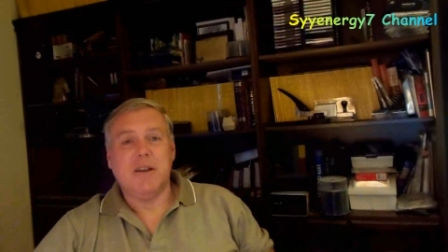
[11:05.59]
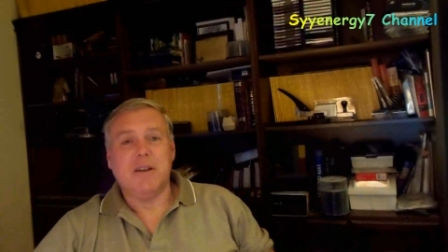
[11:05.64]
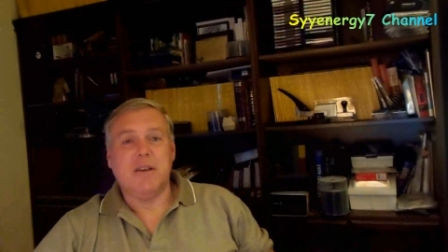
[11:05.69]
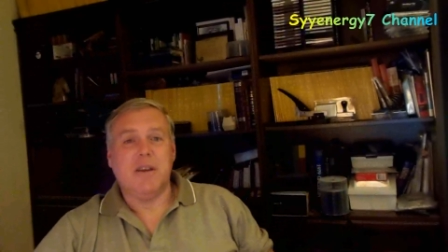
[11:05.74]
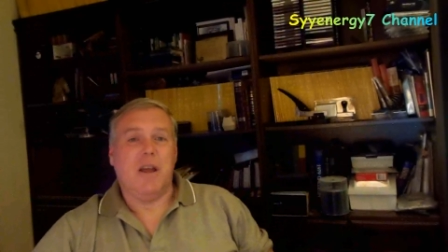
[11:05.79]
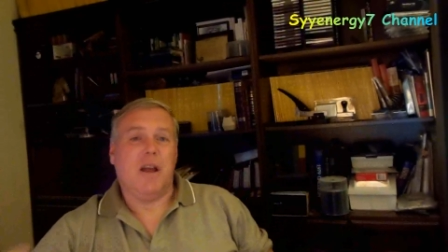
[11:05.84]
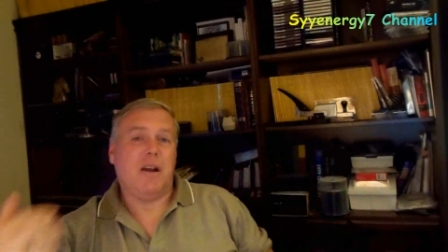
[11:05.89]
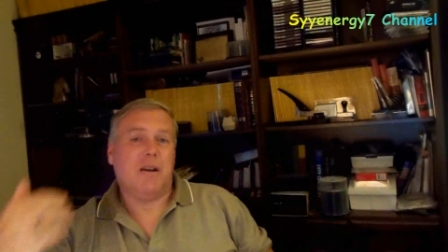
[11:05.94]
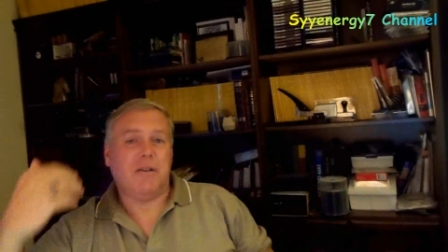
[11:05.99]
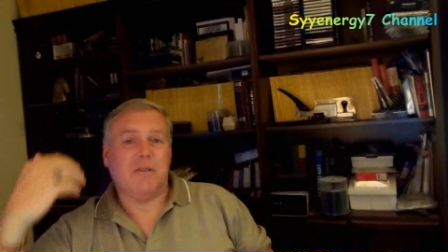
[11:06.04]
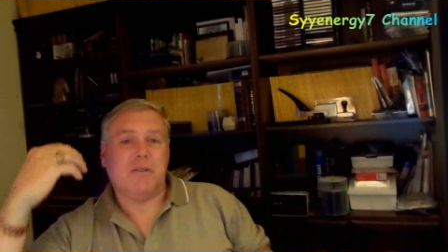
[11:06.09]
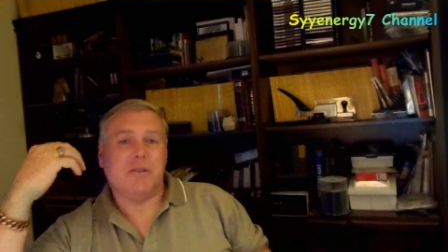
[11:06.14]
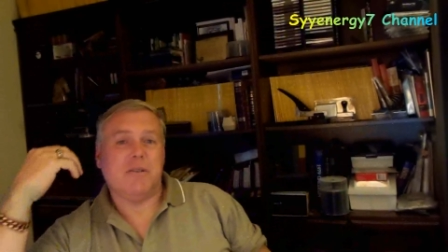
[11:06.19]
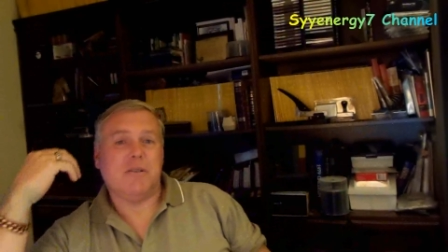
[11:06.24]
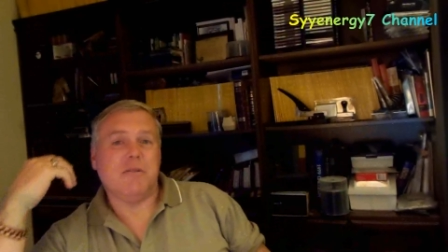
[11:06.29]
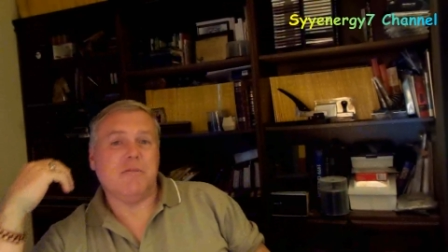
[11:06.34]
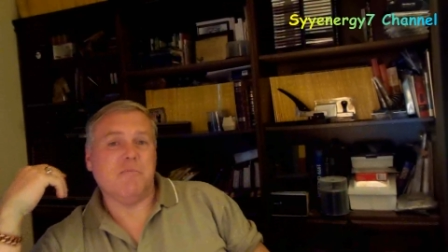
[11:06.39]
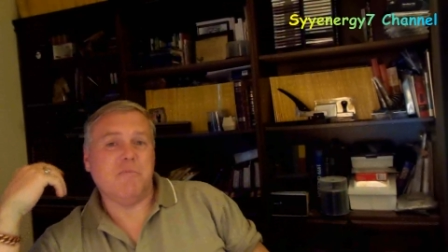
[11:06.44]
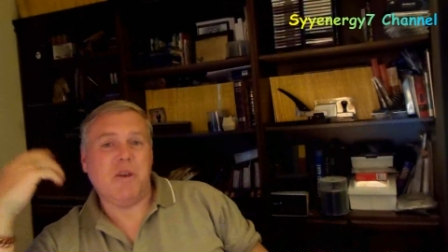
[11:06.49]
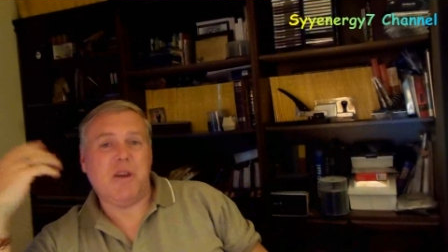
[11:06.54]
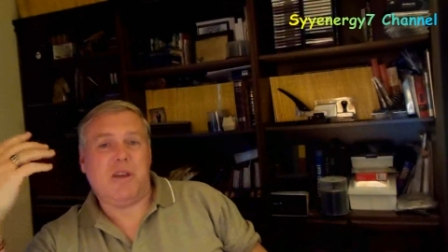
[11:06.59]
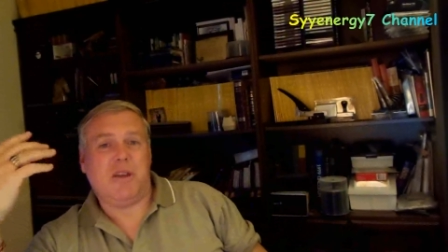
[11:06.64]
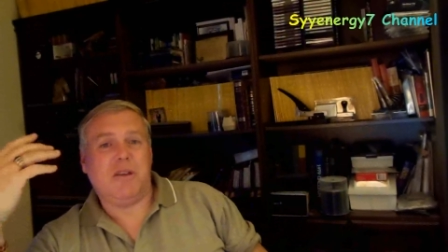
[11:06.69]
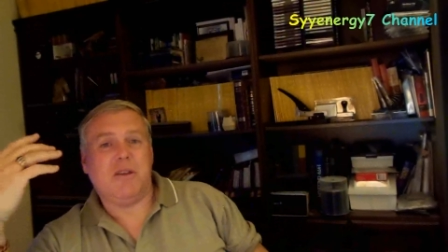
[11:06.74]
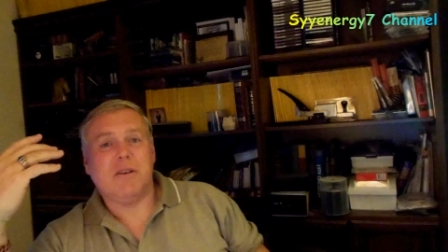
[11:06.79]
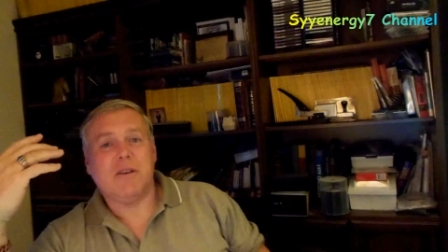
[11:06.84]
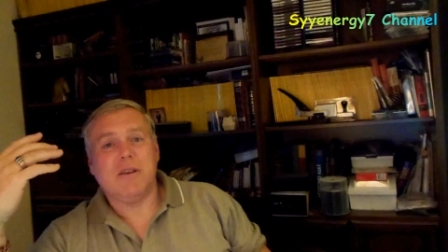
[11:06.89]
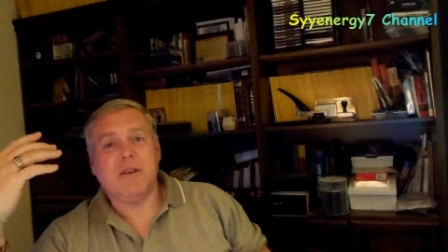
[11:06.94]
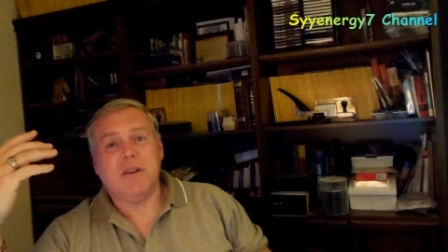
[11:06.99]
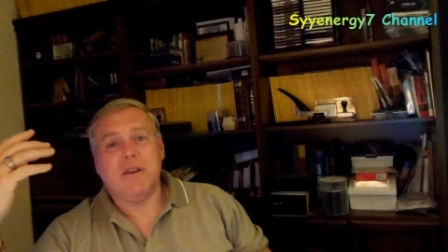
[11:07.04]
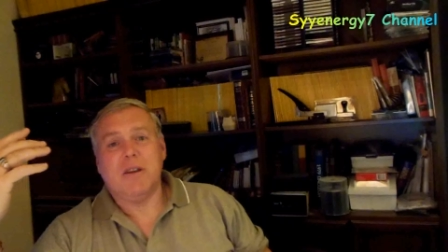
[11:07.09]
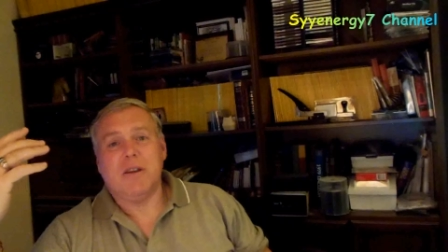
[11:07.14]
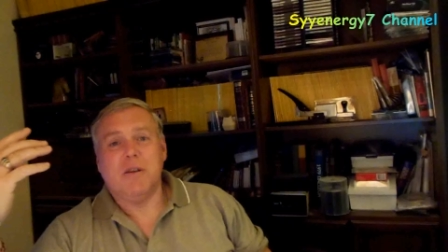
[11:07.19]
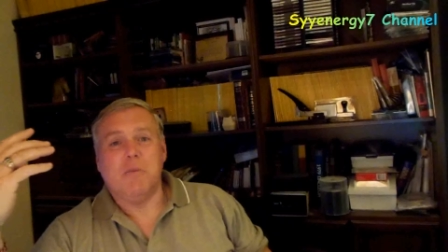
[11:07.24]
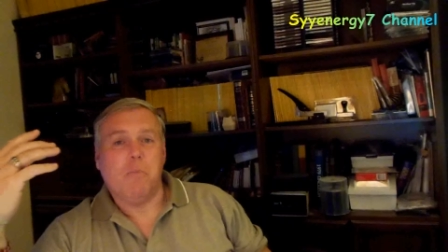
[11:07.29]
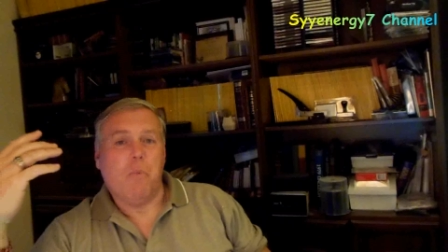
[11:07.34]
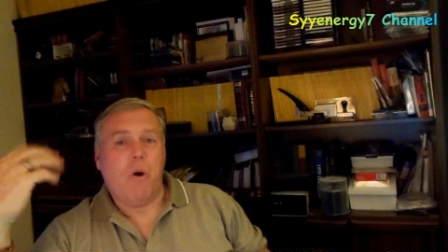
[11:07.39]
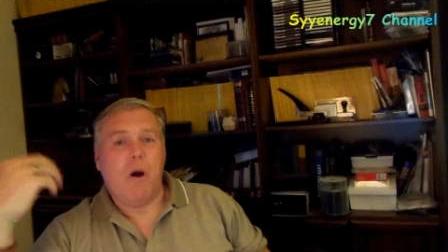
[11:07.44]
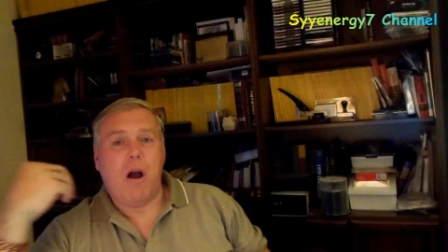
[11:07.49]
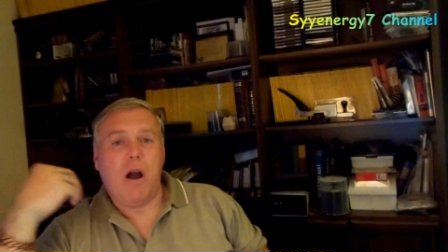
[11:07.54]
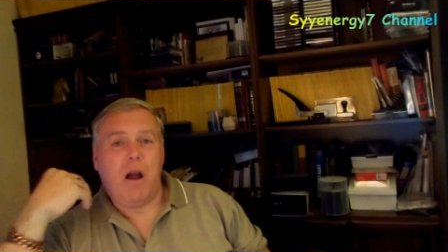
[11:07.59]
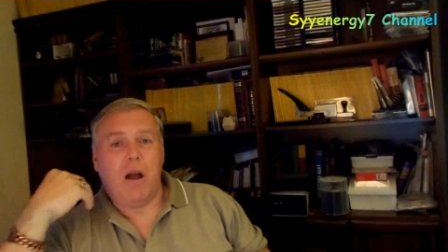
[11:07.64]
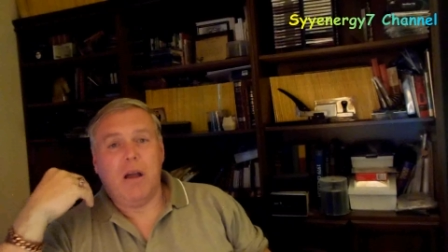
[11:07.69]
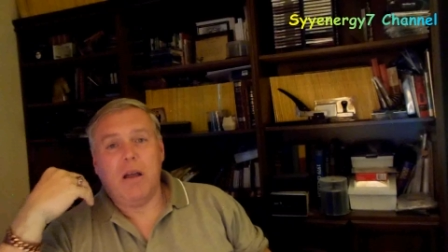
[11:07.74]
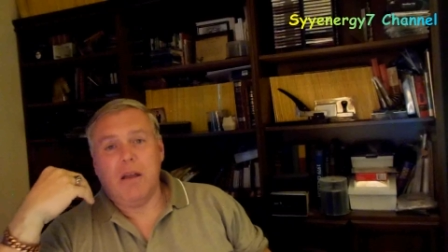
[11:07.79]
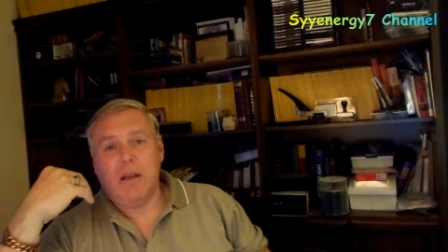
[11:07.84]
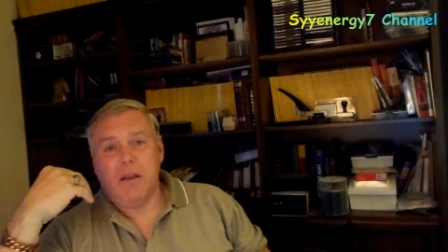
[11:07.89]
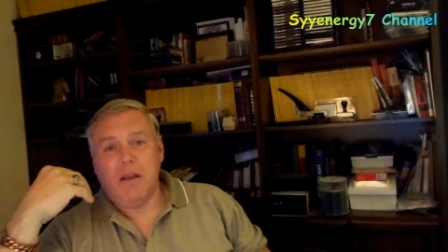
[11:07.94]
Now, me, moi,